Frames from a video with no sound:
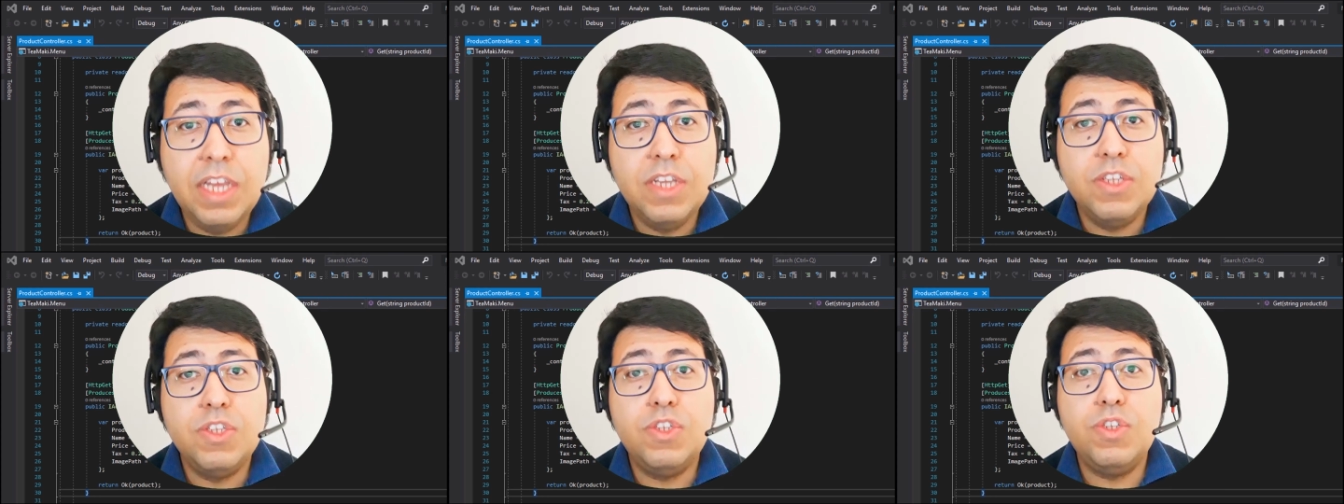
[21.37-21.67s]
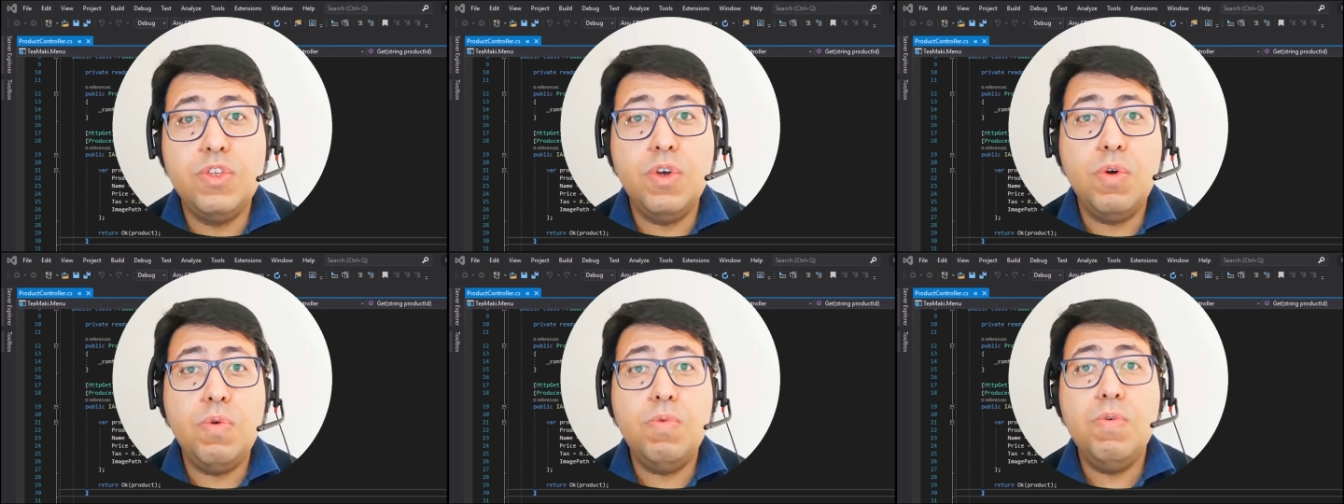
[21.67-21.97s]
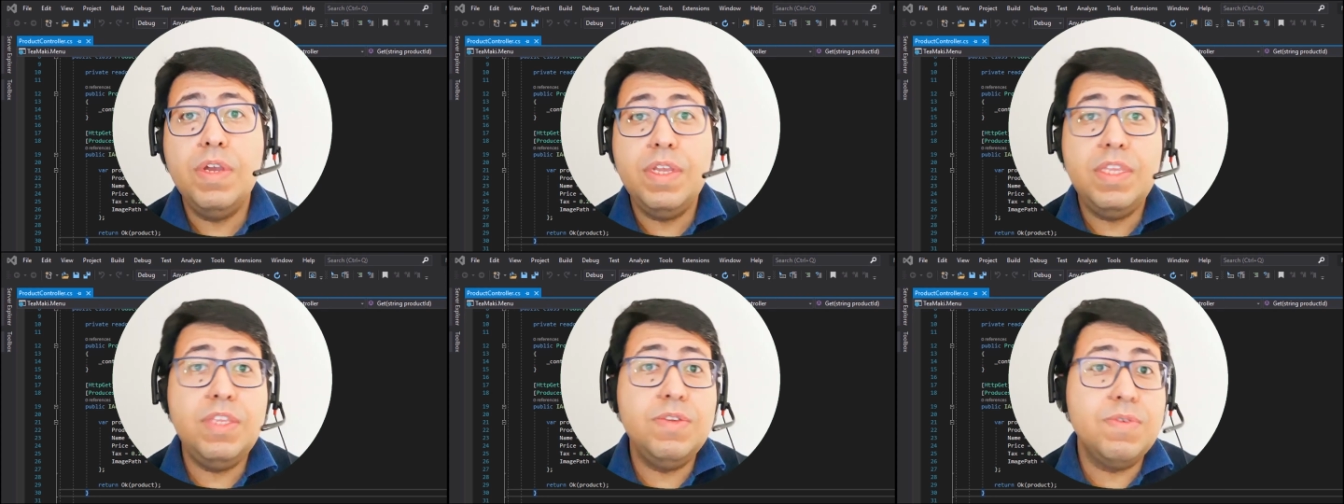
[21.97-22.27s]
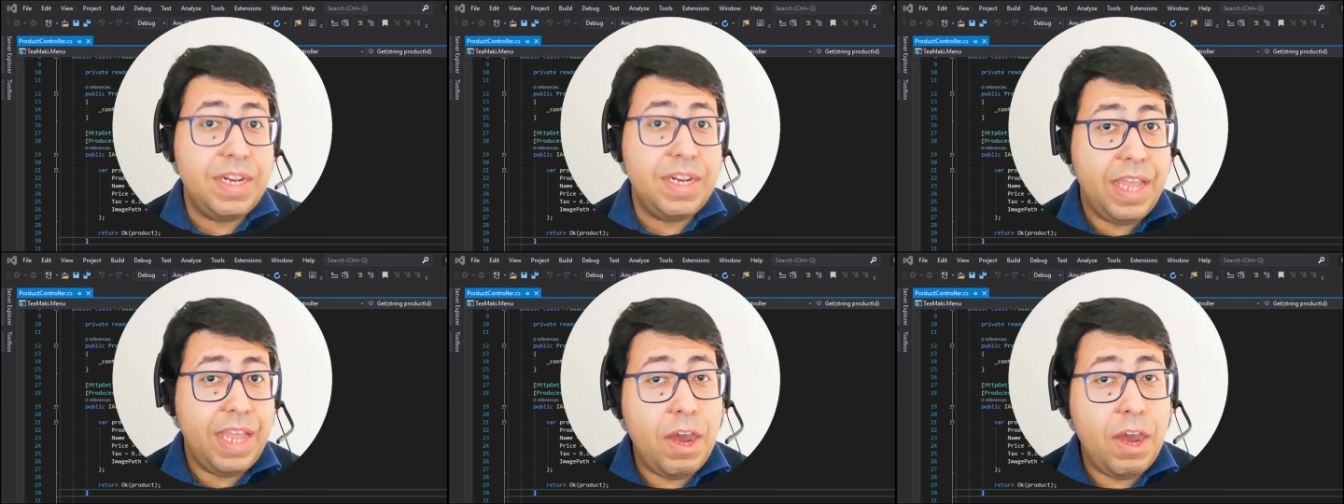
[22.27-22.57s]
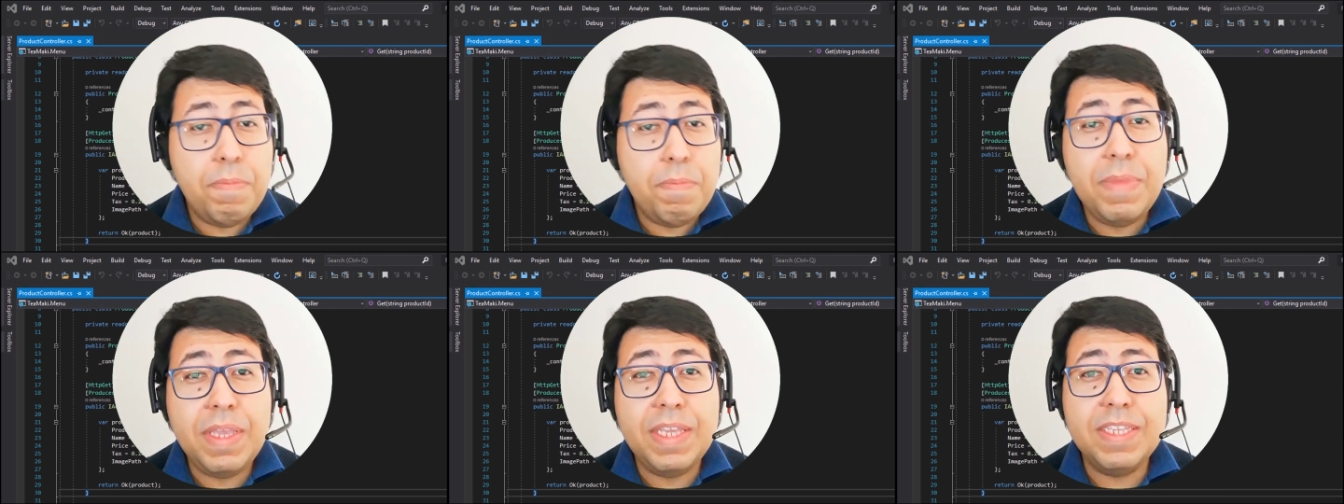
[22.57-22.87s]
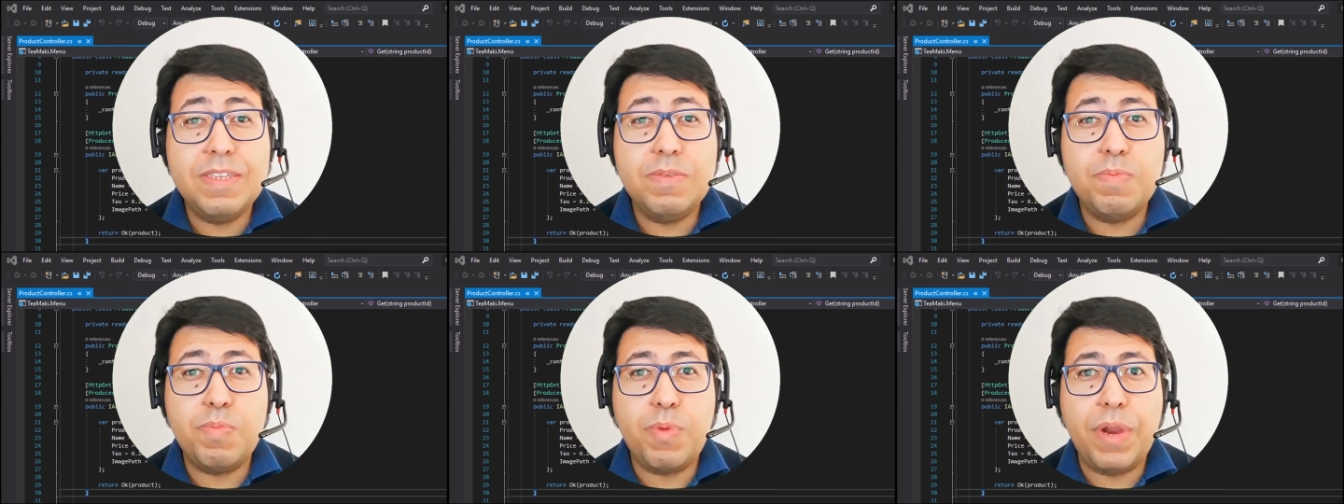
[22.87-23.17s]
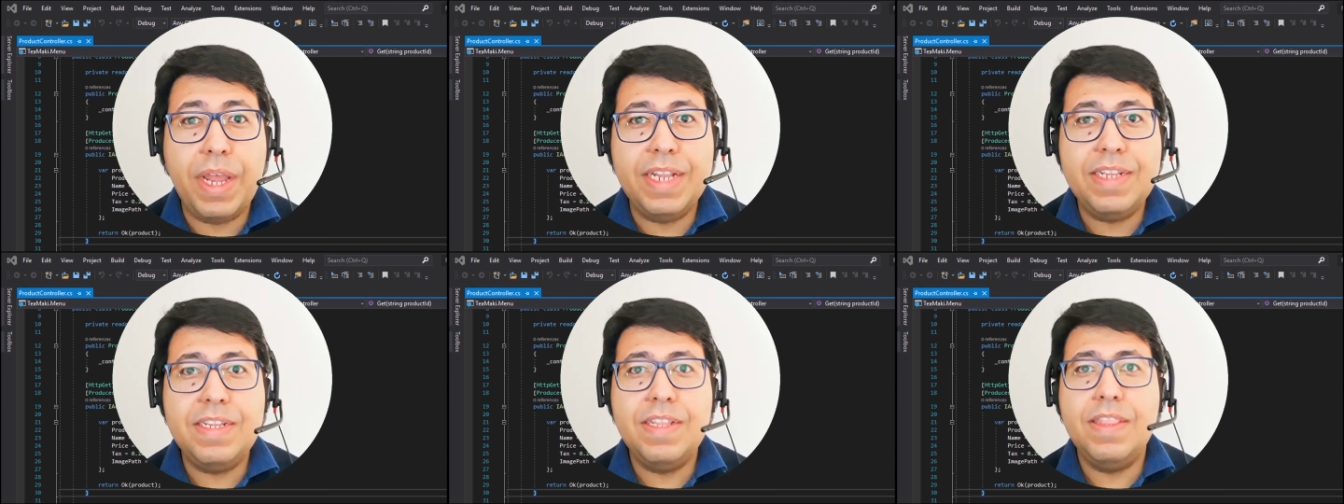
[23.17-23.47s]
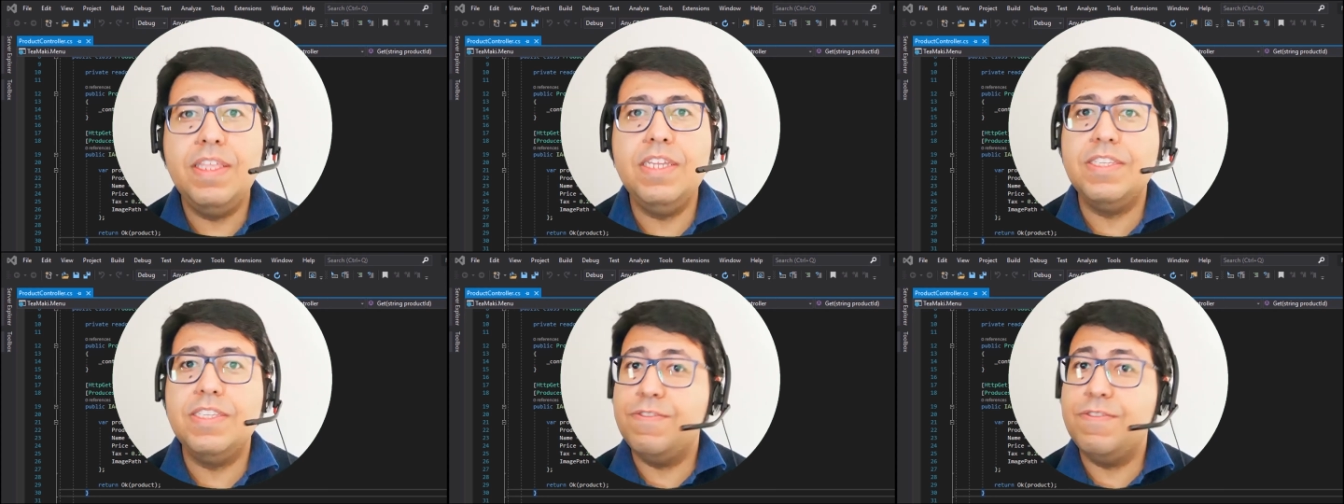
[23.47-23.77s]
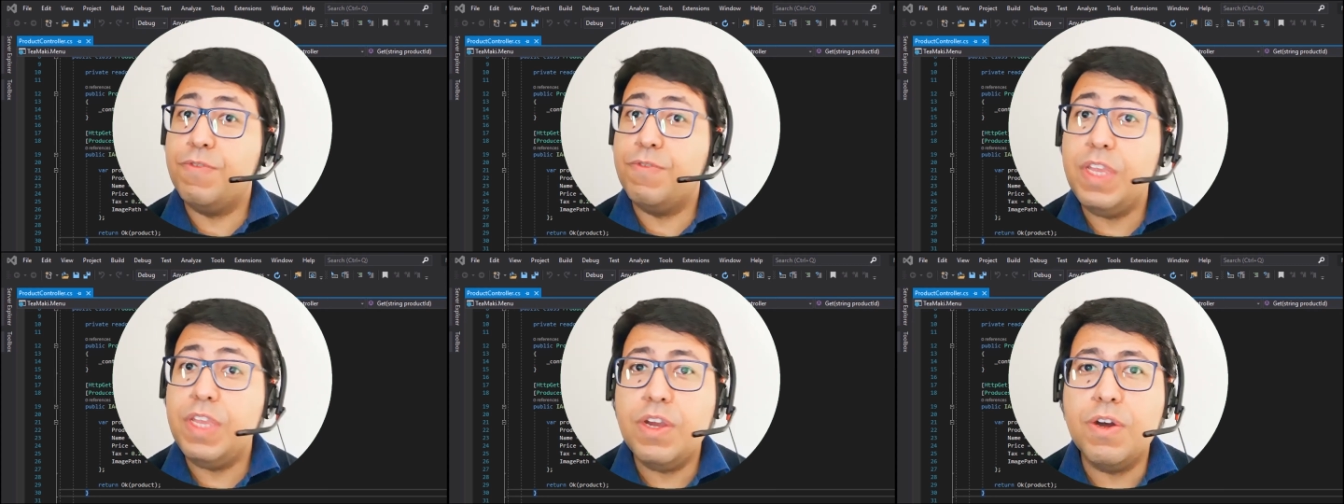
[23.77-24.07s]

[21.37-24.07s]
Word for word: so you can help me spread this free